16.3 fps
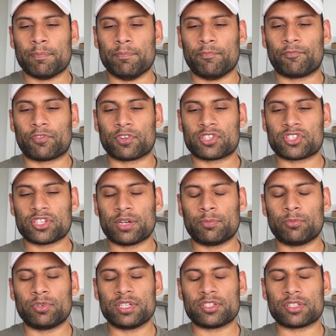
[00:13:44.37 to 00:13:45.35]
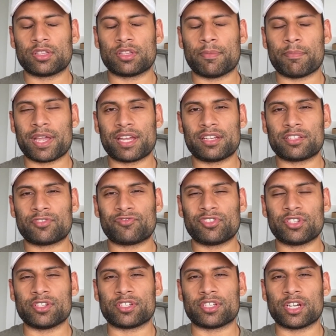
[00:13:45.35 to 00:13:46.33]
for some reason the
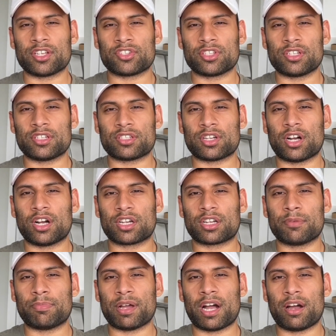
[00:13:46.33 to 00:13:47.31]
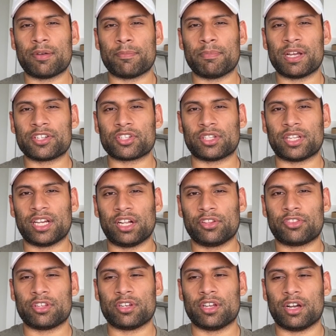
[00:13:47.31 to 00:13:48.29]
manosphere doesn't talk about mental
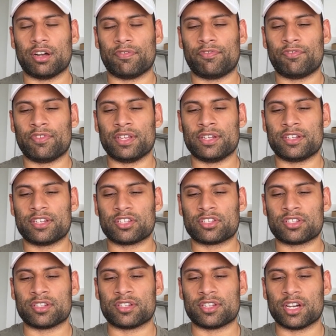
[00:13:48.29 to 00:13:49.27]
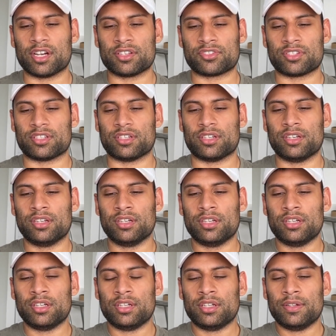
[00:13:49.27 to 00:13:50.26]
health enough. It just doesn't.
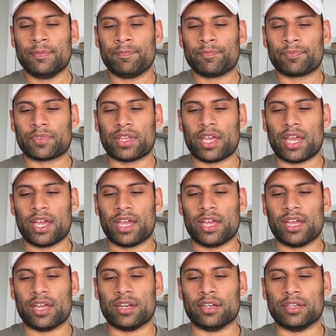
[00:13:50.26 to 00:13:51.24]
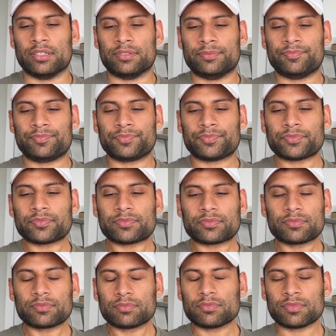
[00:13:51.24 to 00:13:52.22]
And
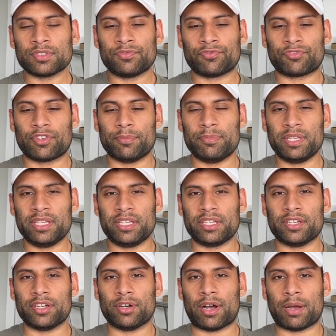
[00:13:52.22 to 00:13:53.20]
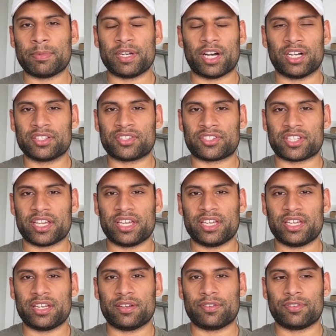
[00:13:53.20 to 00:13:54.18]
for me, you know, I mean, I'll say
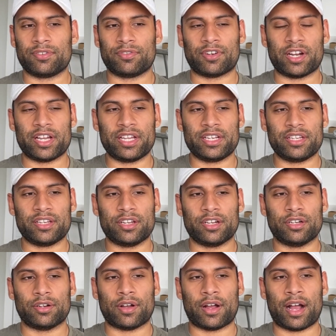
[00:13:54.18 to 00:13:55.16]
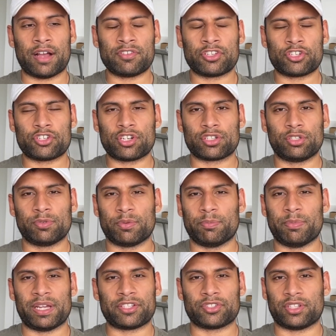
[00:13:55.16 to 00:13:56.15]
it, right? You know, I've struggled with
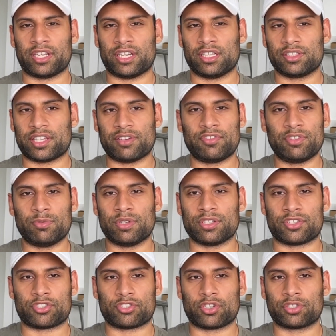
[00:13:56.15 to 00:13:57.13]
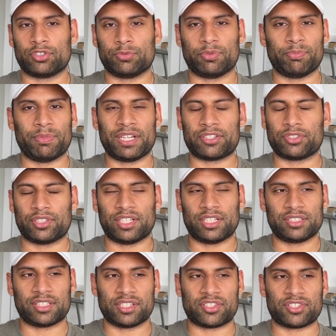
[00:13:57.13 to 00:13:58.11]
mental health. Everyone's struggled with mental
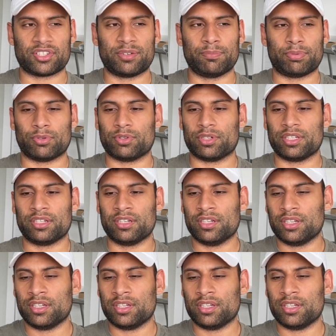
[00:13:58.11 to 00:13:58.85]
health at some point.